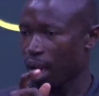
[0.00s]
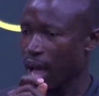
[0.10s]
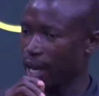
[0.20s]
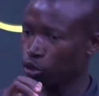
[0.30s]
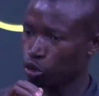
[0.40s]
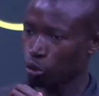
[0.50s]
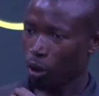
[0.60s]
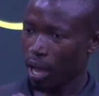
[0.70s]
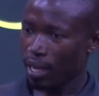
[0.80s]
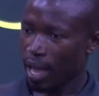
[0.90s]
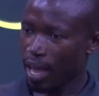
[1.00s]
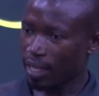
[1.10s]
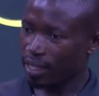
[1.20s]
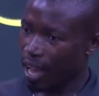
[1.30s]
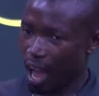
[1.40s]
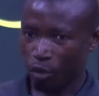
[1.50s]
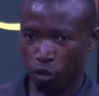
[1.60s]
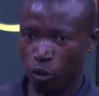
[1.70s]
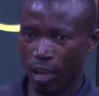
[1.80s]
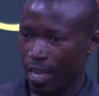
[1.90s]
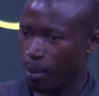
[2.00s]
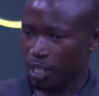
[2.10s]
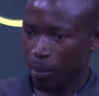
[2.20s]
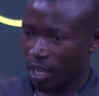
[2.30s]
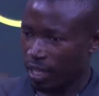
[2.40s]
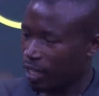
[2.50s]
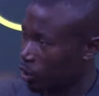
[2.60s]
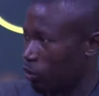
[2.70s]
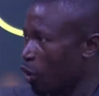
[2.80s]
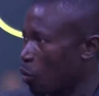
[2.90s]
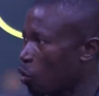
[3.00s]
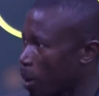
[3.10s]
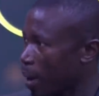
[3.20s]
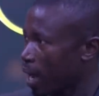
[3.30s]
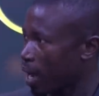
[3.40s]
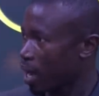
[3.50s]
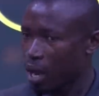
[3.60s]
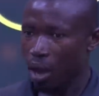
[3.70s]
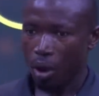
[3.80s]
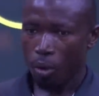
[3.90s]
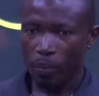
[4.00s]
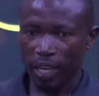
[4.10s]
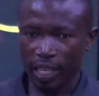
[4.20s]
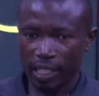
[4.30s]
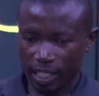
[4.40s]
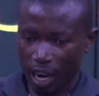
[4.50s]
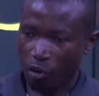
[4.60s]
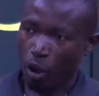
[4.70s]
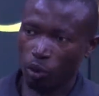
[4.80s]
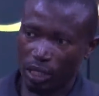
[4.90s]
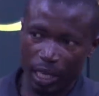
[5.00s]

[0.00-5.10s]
And a 2, 8.5 no. And you say me nene ti fa ku mama. Me nene ti na fa ku 3